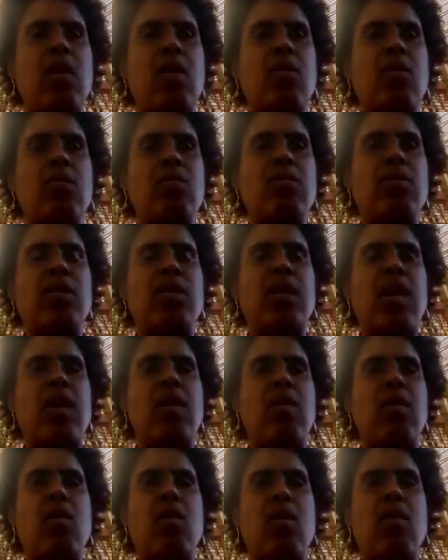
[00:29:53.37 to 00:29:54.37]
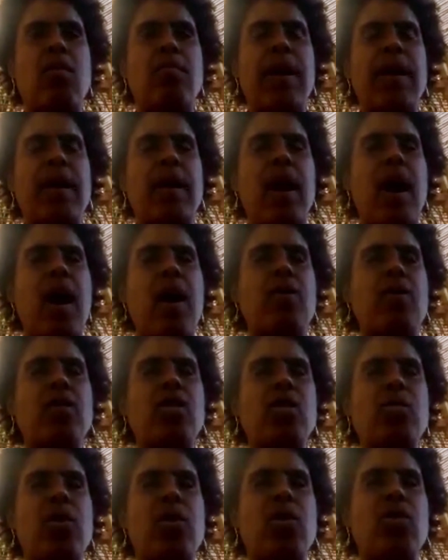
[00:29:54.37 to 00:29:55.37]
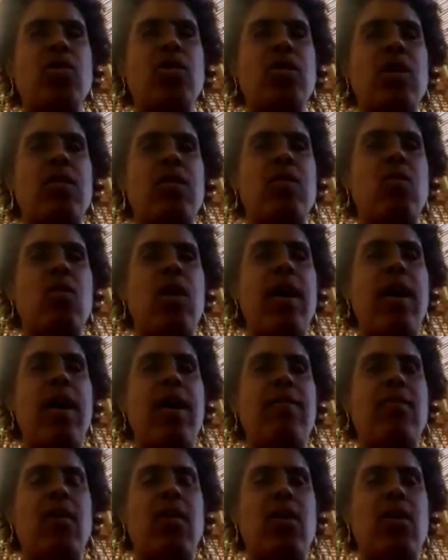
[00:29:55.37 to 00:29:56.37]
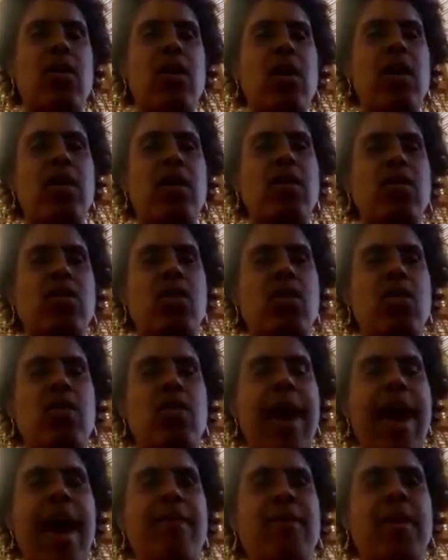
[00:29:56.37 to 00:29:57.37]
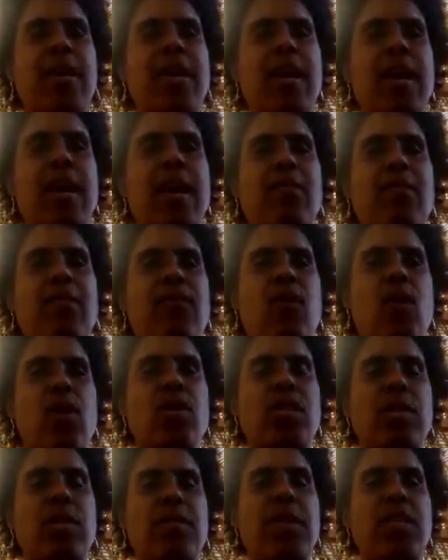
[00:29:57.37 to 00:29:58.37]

And I think everybody can take the time to do that, um, because so many organizations make it easy for us,